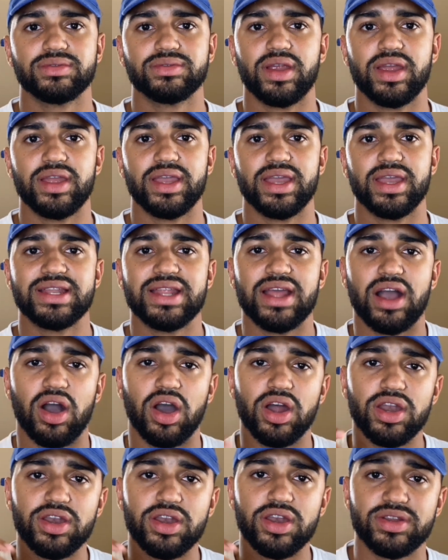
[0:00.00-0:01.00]
right, and
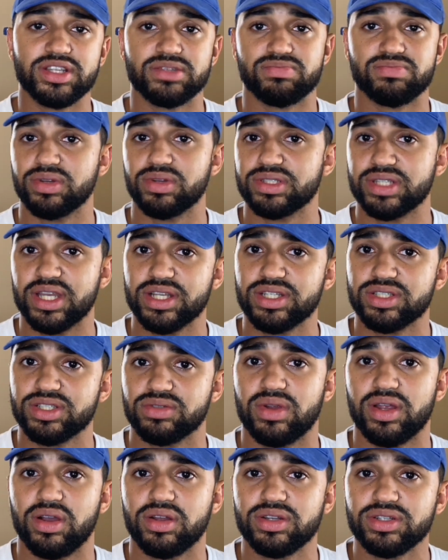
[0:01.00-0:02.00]
under his protection,
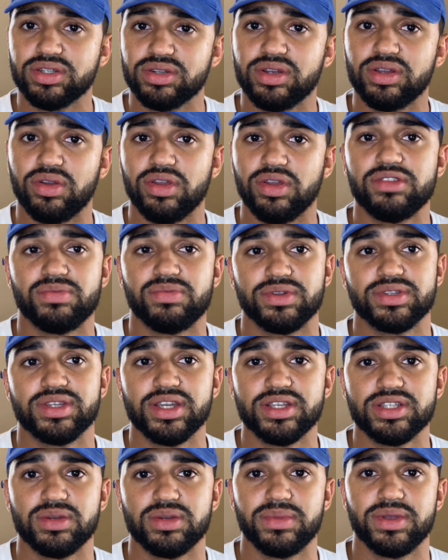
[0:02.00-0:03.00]
right, under Elohim's protection,